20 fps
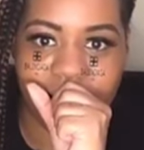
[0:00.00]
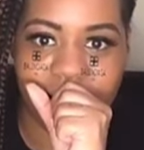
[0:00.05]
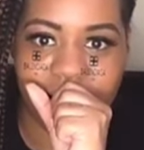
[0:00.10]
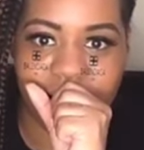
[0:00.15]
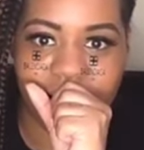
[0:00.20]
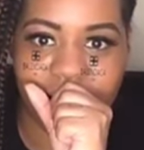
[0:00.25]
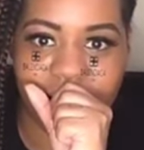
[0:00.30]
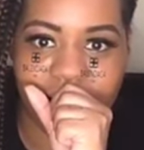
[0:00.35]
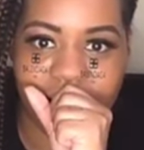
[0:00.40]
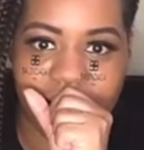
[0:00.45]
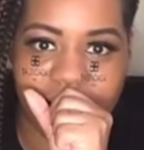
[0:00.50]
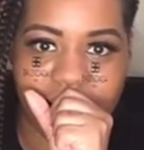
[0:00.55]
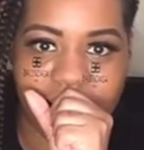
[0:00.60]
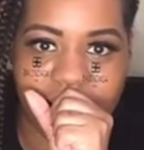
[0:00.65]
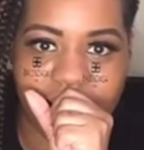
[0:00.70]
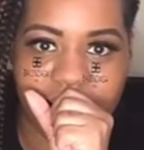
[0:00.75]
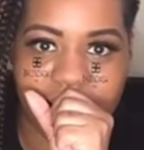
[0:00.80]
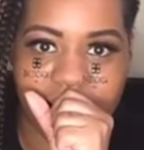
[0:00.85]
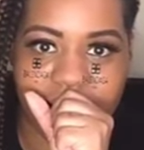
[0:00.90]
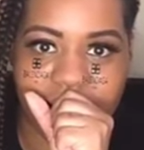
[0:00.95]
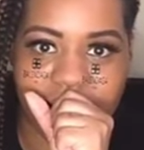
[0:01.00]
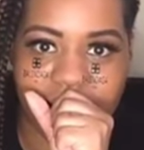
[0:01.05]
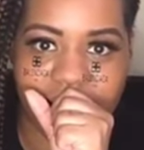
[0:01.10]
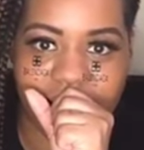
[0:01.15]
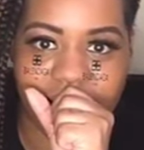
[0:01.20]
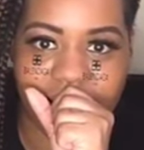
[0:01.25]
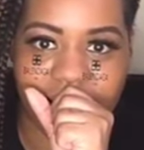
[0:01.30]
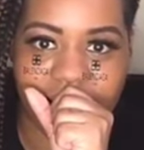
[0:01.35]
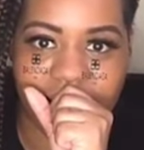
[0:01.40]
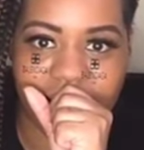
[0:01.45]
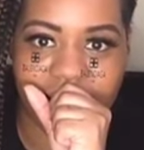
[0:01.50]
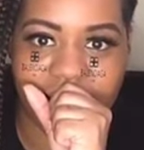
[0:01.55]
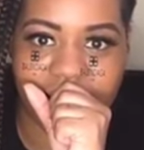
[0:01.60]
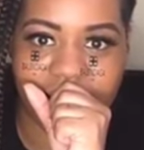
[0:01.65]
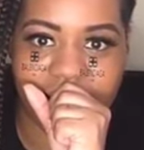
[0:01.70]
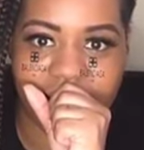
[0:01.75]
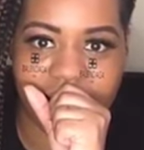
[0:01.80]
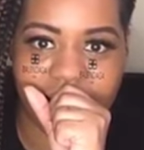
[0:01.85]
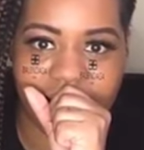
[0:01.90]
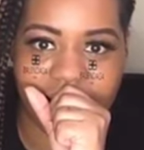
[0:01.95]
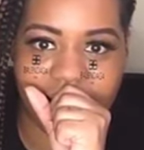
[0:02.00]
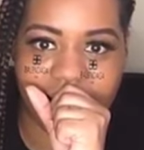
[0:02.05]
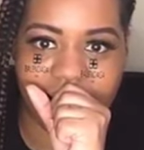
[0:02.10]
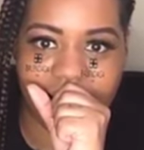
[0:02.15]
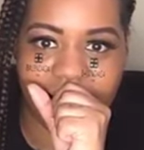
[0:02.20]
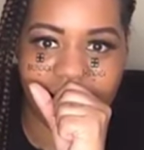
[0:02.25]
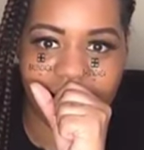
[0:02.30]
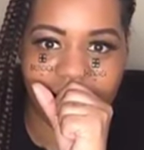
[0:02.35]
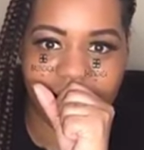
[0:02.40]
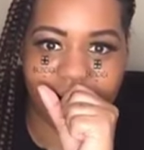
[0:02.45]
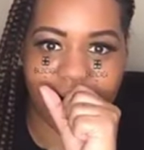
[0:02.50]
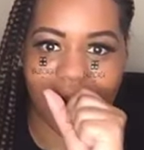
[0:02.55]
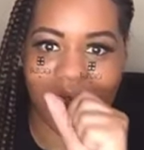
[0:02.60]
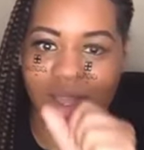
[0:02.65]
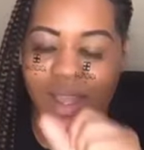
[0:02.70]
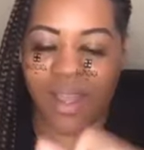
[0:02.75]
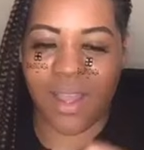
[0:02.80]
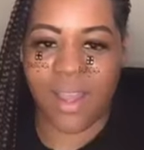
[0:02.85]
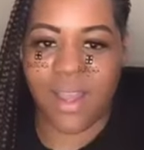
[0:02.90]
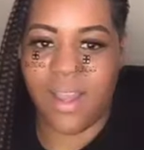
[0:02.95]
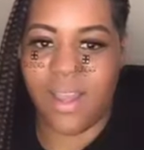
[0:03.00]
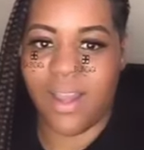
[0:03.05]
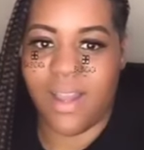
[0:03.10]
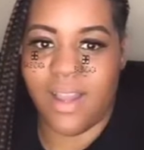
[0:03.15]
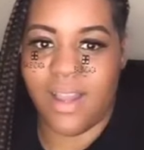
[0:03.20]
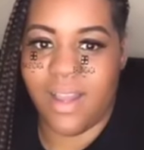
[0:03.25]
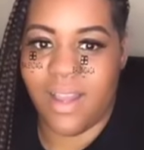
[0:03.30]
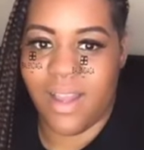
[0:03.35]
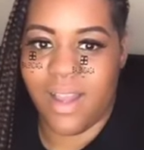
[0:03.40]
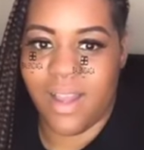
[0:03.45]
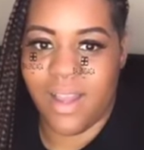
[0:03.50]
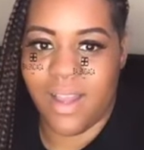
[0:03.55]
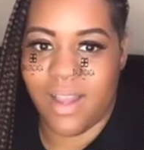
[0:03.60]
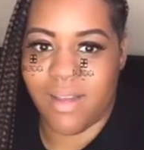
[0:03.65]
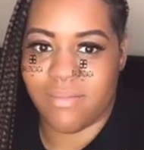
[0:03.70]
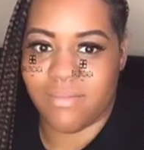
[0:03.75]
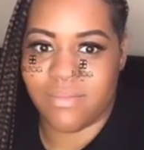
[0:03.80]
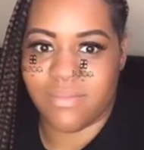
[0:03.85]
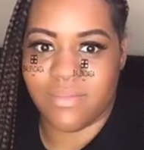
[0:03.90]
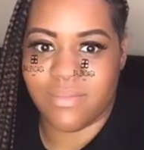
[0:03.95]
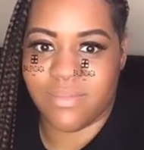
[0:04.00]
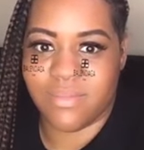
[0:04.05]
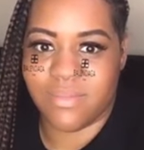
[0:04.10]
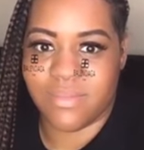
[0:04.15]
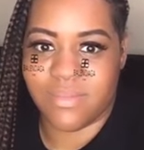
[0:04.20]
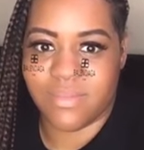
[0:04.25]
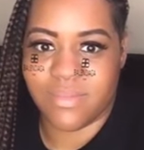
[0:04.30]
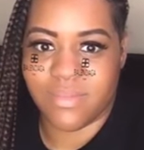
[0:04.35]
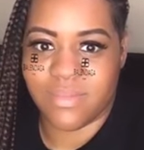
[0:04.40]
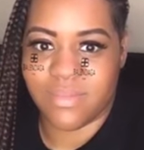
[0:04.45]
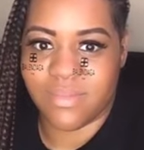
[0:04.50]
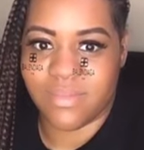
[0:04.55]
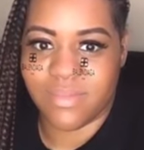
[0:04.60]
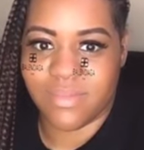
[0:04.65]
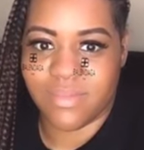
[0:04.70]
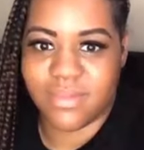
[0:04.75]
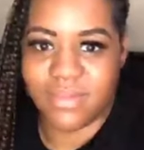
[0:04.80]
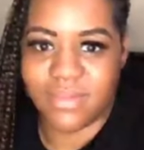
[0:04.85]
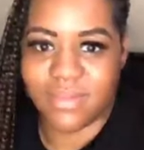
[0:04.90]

No words are spoken by the person on screen.